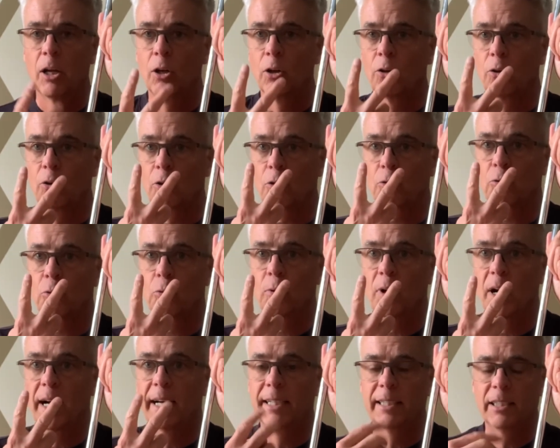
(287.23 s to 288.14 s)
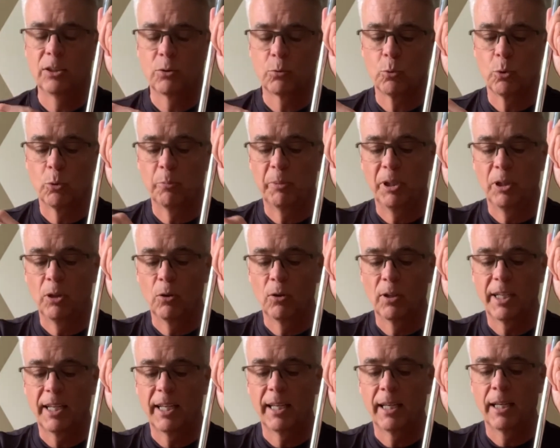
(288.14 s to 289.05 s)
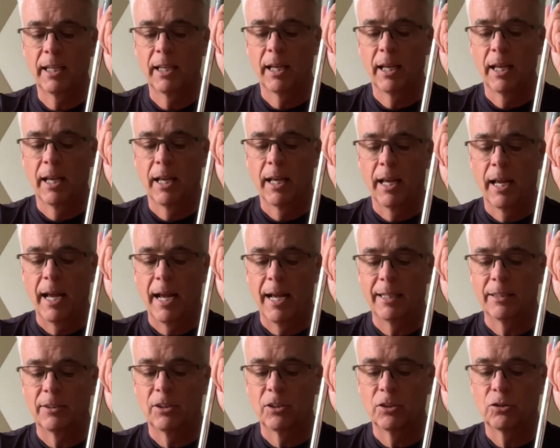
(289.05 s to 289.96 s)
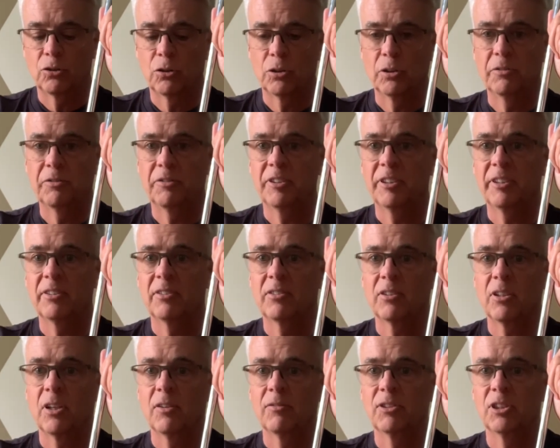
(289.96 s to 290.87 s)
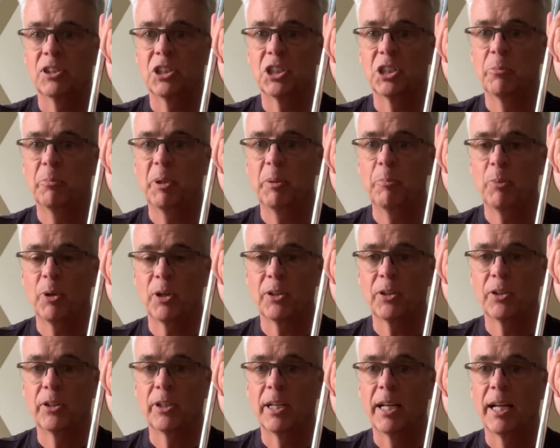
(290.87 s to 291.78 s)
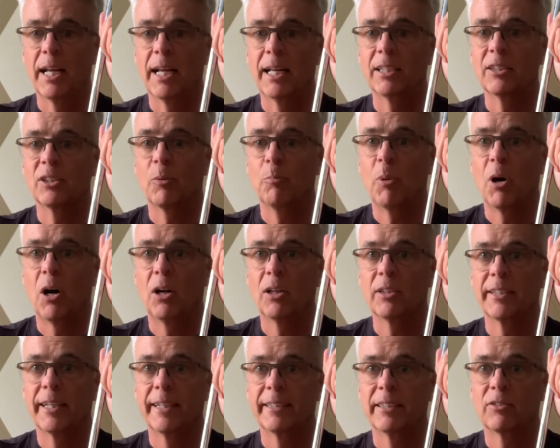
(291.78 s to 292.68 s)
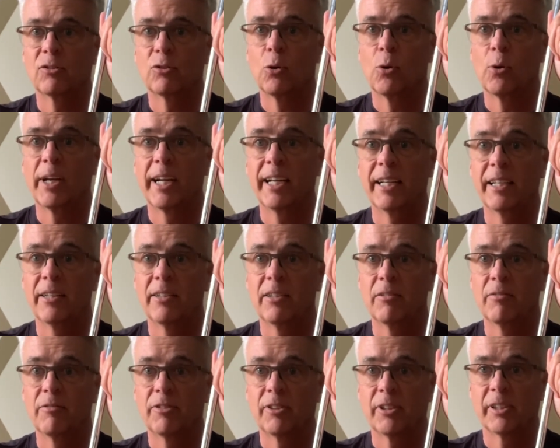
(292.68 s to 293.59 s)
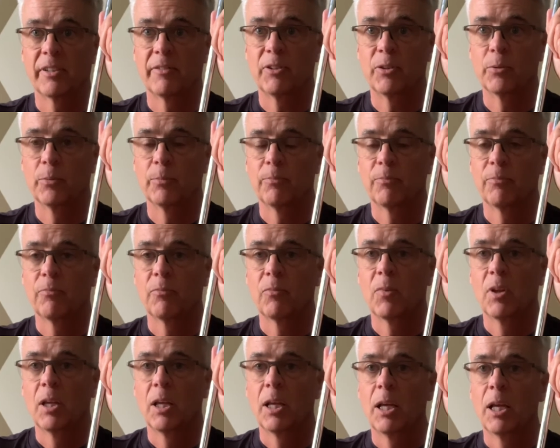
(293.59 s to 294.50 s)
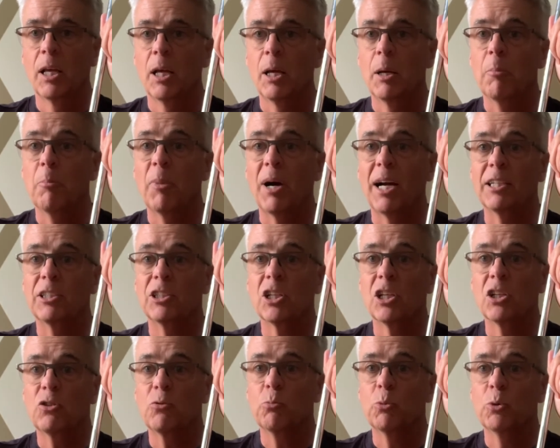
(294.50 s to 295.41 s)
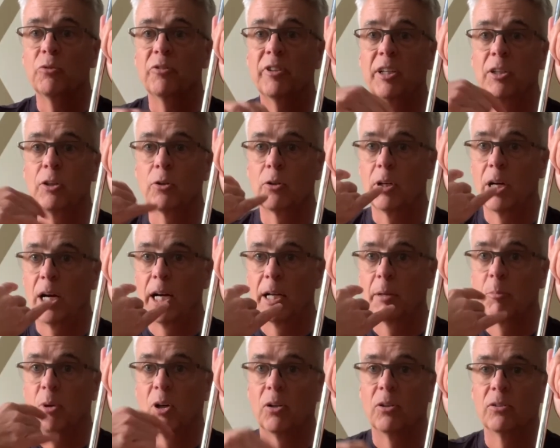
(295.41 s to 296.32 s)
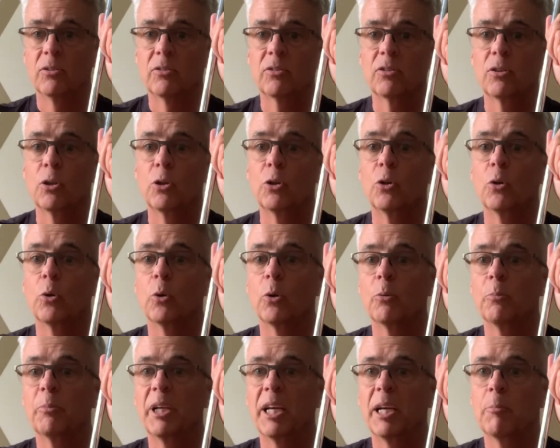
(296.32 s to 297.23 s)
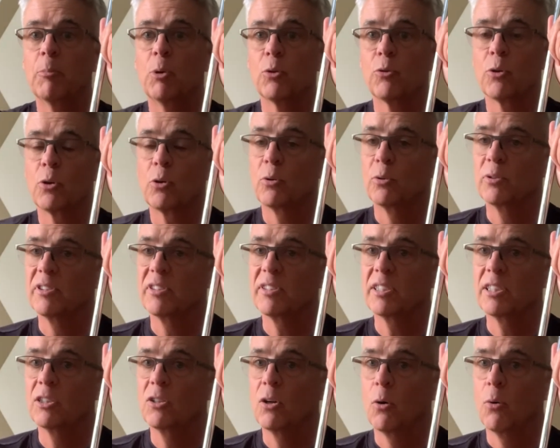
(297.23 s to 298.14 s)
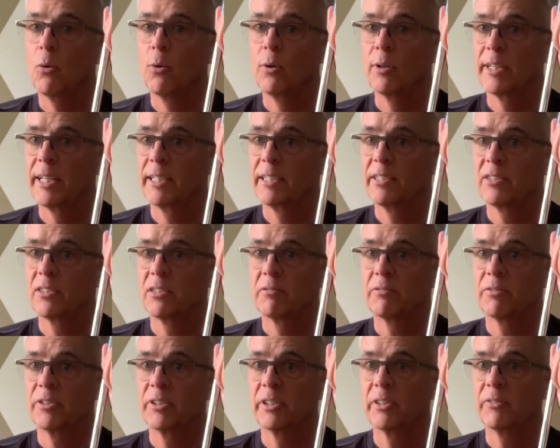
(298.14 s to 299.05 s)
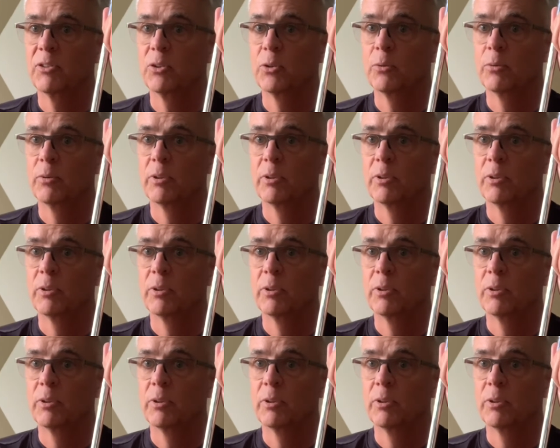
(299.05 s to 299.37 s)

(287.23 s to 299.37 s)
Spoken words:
Your two eyes will be looking at the surface of the GP putter and the ball that is located in front of you. By just moving your eyeballs, you will be able to go and see the hole that is in front of you.